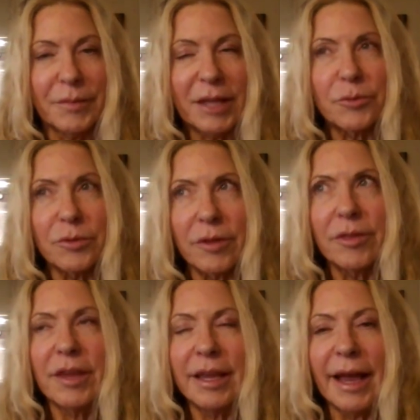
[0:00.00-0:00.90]
That's what
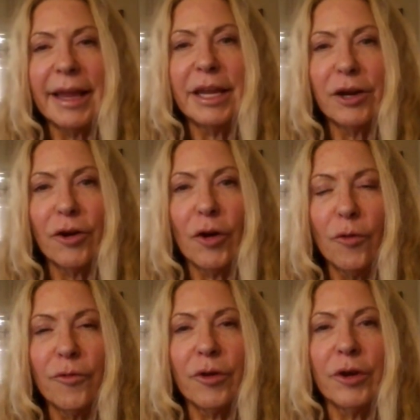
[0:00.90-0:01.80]
the thing I hear
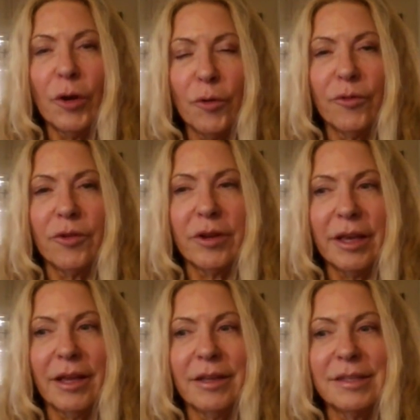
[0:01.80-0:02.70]
over and over
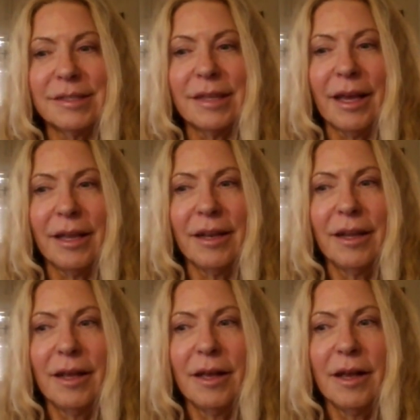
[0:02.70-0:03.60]
again is
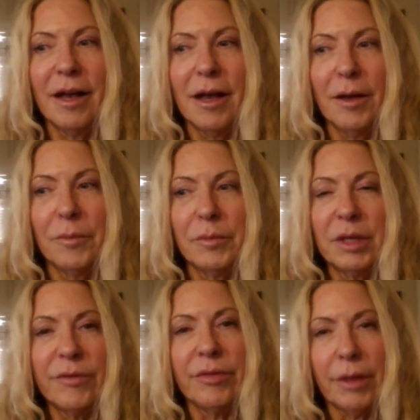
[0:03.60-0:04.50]
that
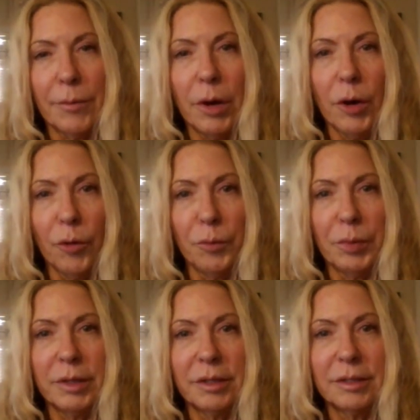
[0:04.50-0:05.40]
giving them
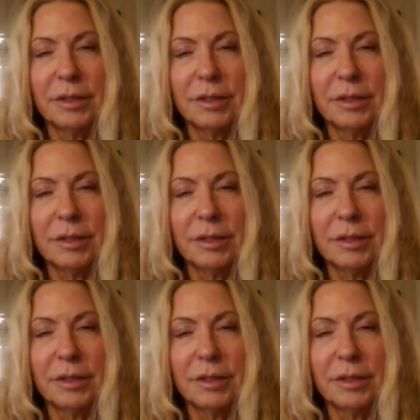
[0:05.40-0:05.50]
hope.